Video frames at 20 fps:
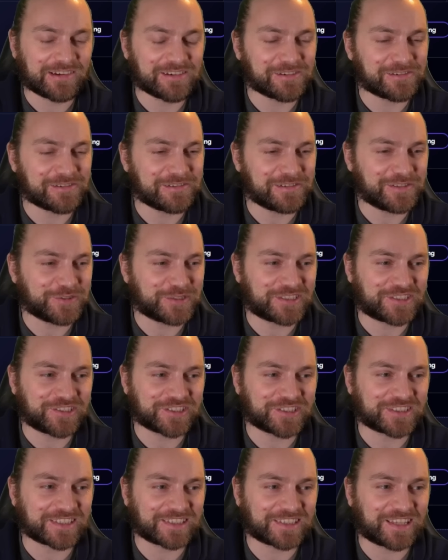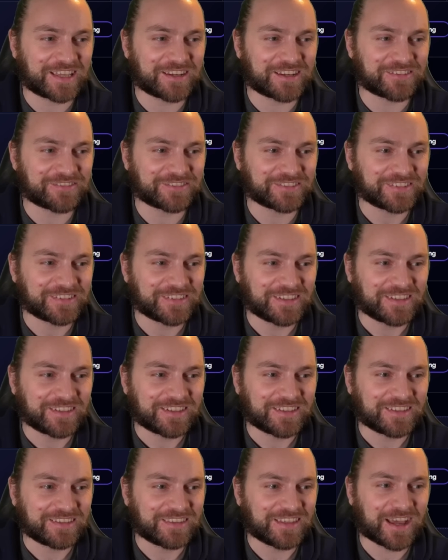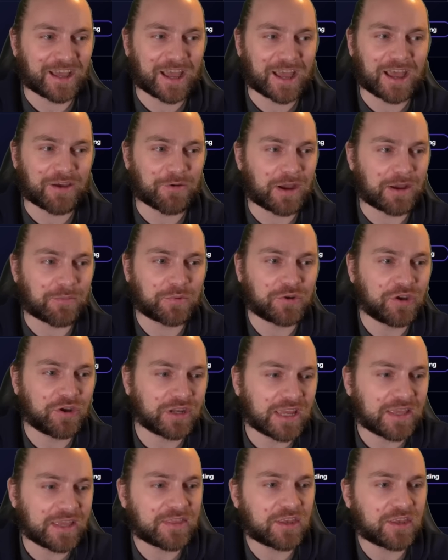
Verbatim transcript: Oh, it's just alive. Nah, we're not getting